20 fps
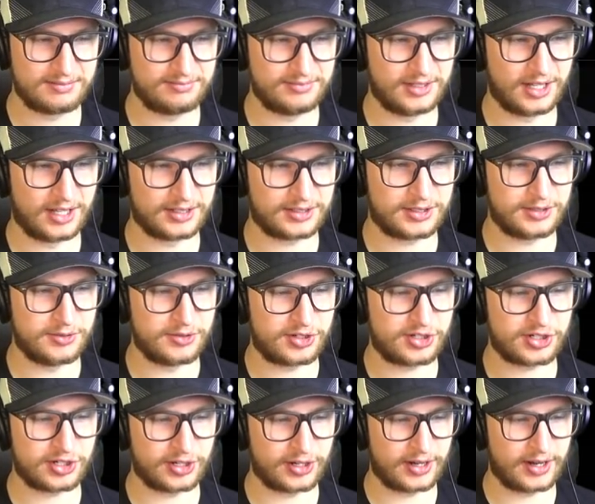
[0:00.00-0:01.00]
Not too
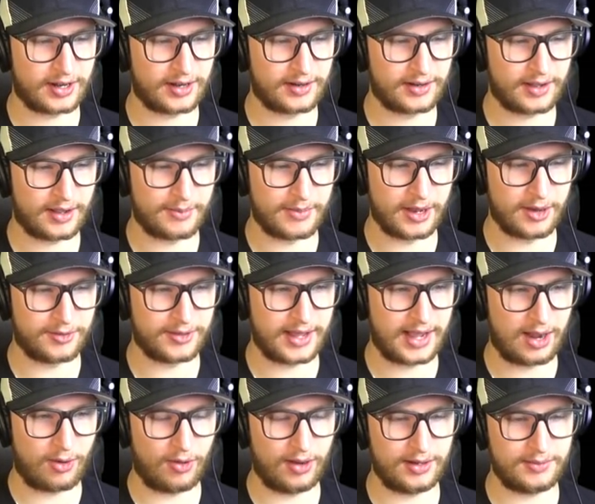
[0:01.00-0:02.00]
sure about
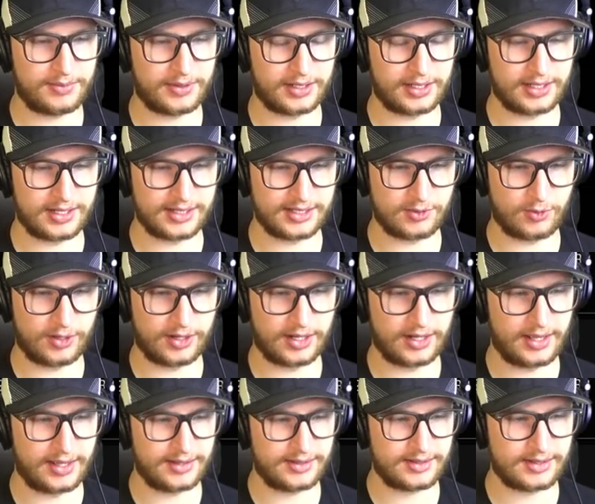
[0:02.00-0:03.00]
that one, but it is what
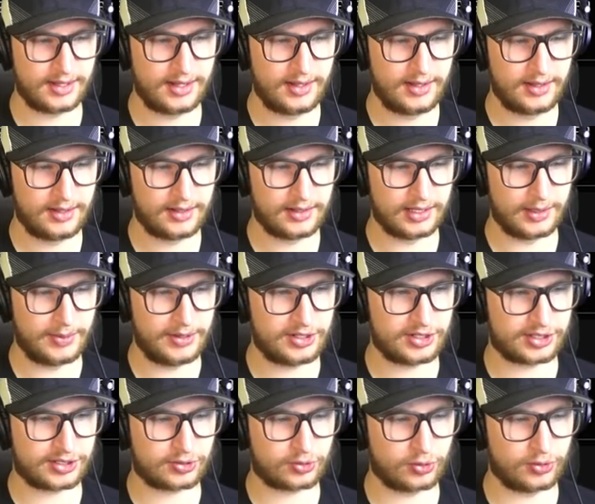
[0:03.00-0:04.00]
it is. Let me
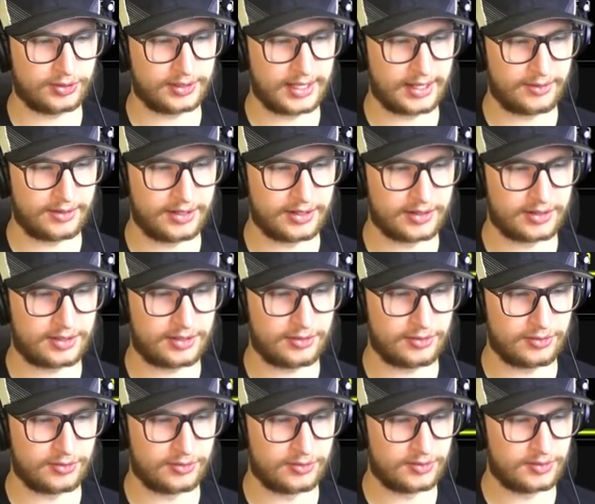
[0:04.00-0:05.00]
just scroll down here
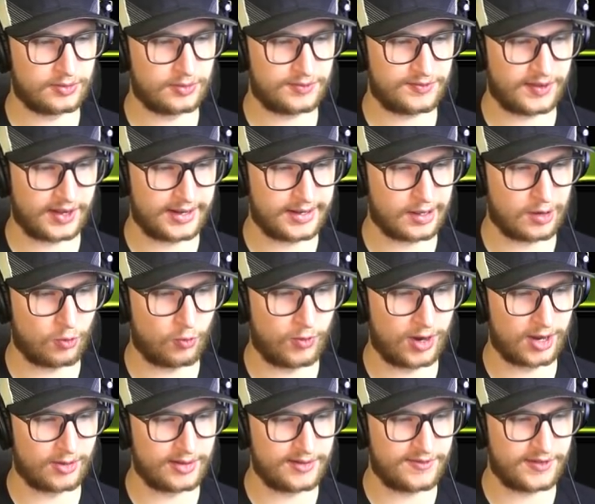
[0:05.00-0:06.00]
to find out
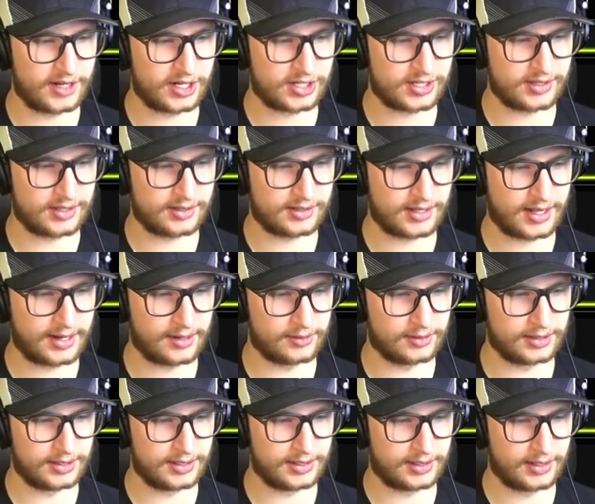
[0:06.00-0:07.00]
where we finish in the entire
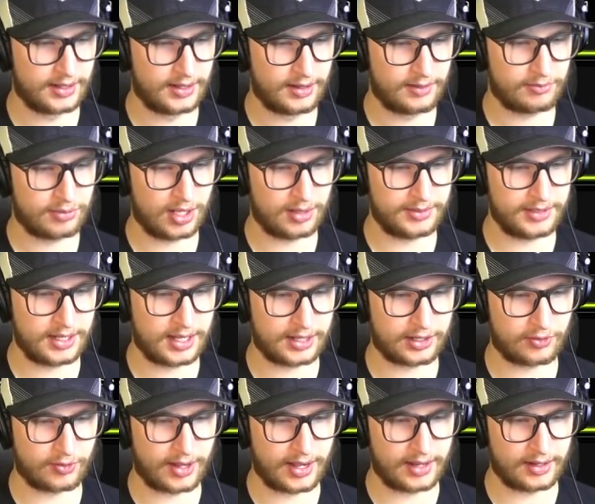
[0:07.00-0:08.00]
league. Probably
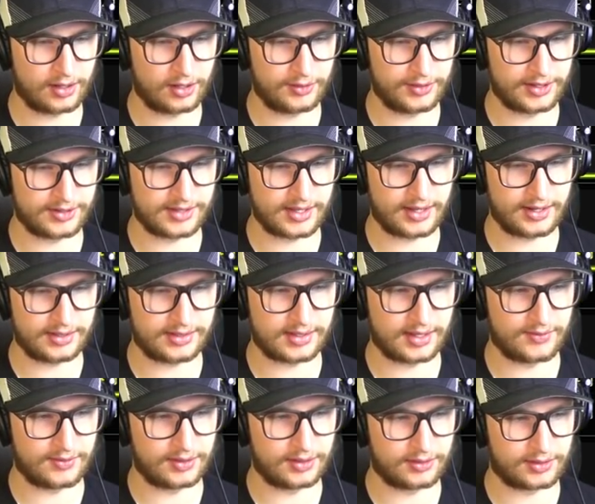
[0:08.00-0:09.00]
not great. Oh, there's
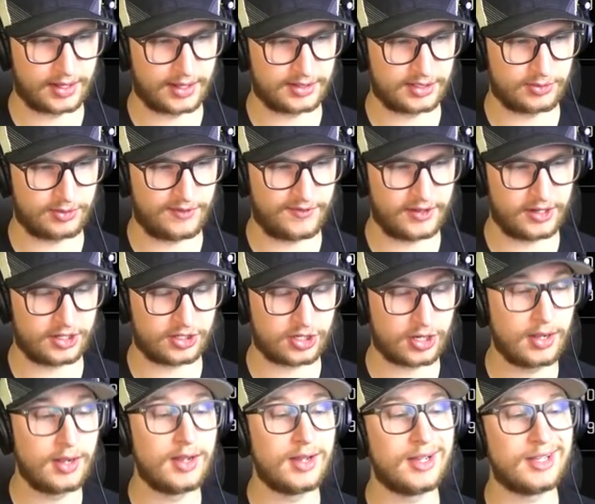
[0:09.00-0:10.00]
87. Okay, so we
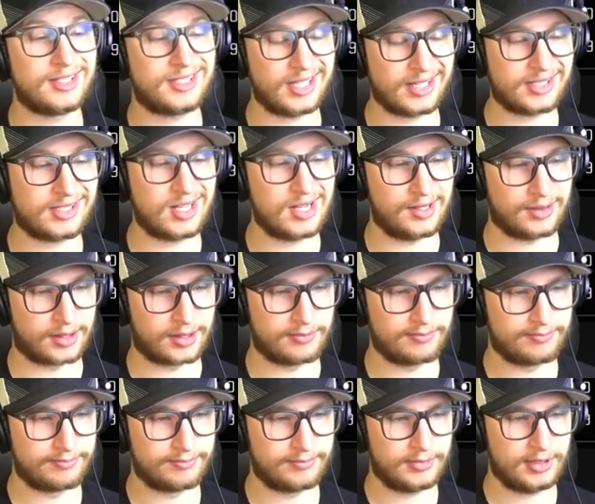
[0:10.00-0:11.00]
finish 16th.
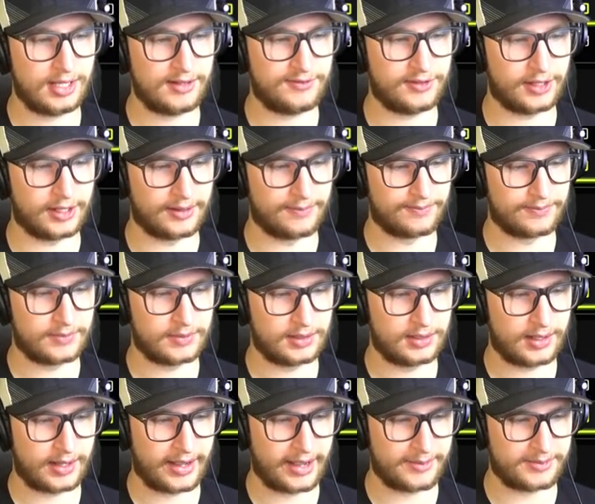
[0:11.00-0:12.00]
Lovely.
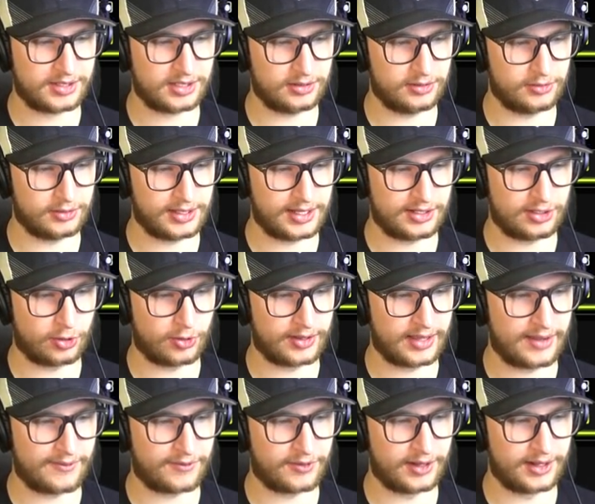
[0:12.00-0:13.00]
I absolutely adore
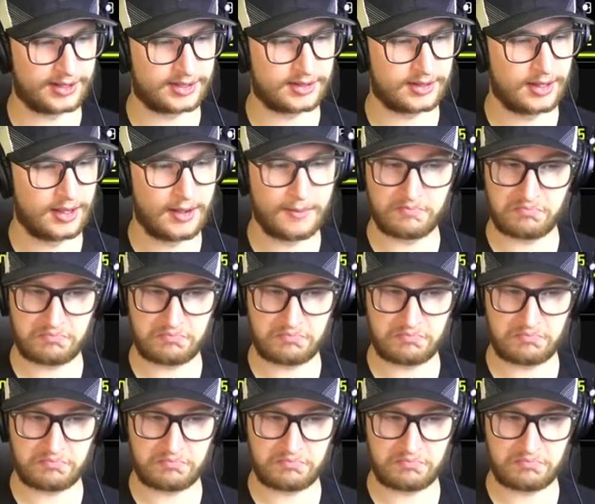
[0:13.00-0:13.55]
that for us.